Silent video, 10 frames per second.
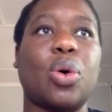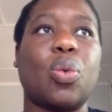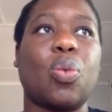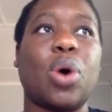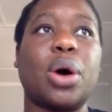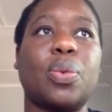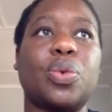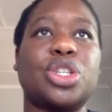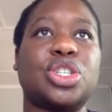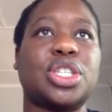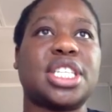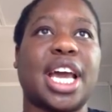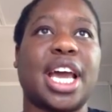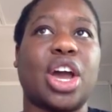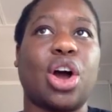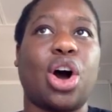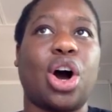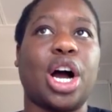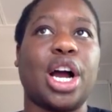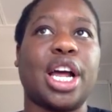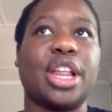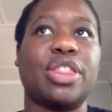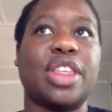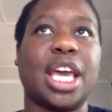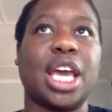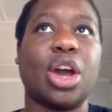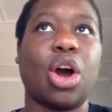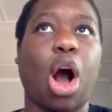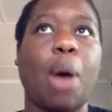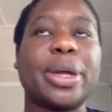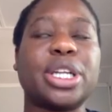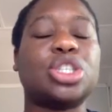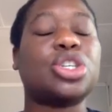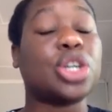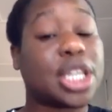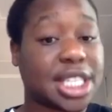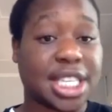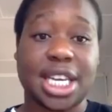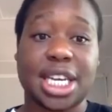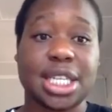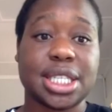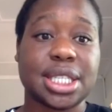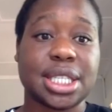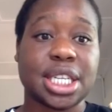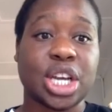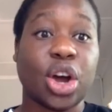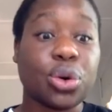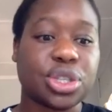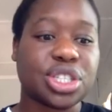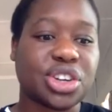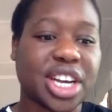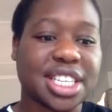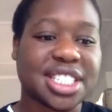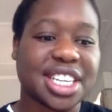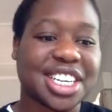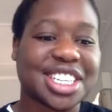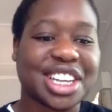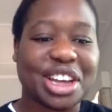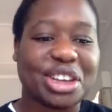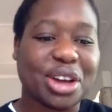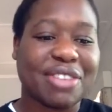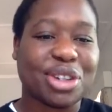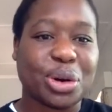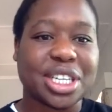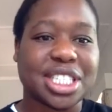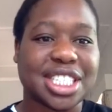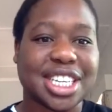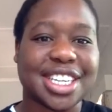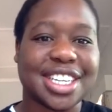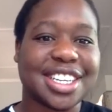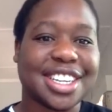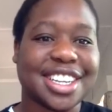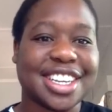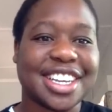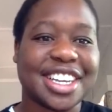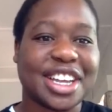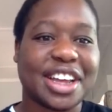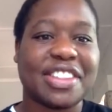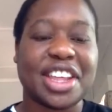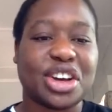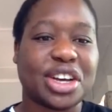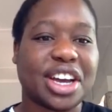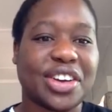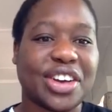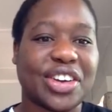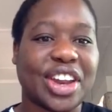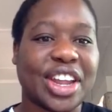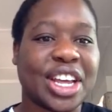What would you say are the opportunities? Oh, sorry, Issah, you have a question, and then I'll carry on.